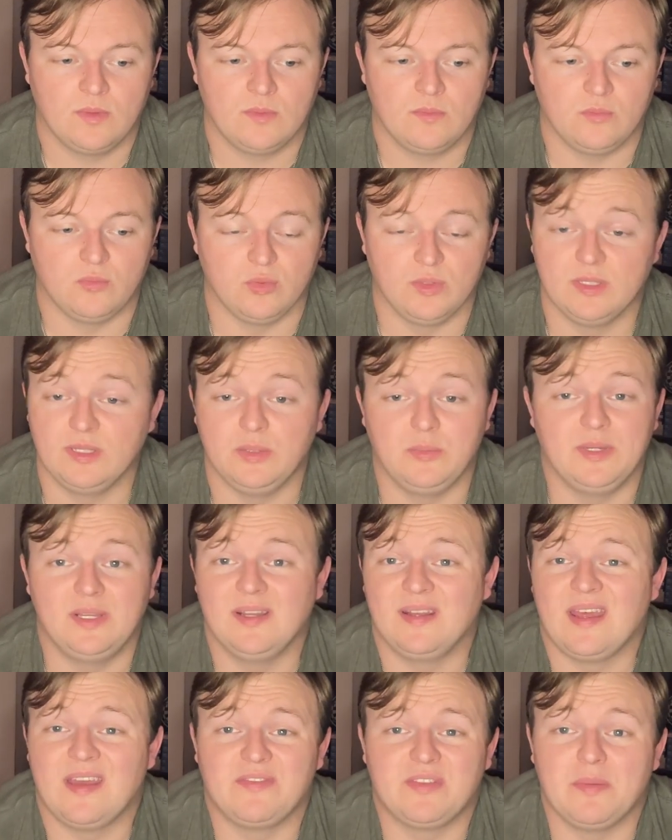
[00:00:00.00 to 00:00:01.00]
really, we didn't
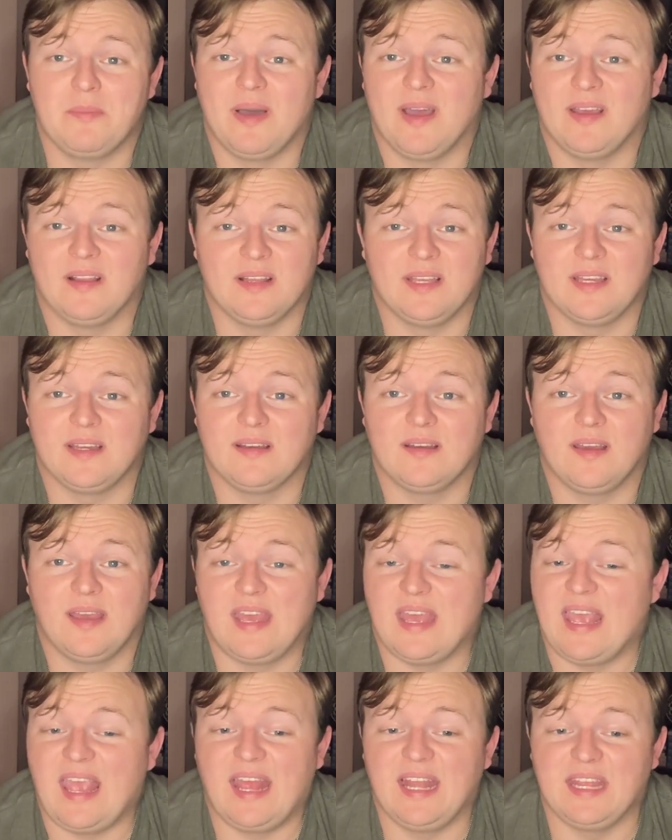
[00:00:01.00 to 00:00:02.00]
have to buy, like,
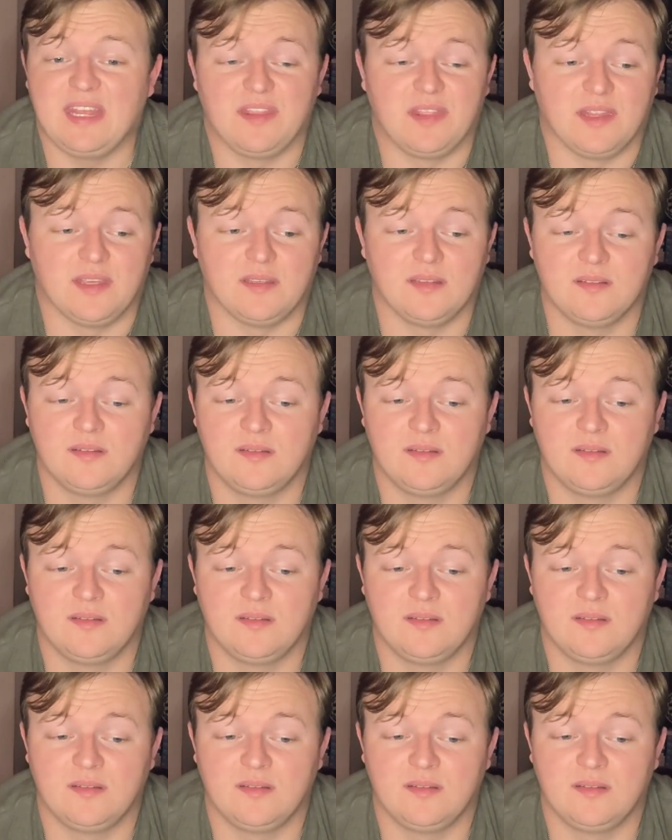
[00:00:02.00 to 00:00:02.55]
anything.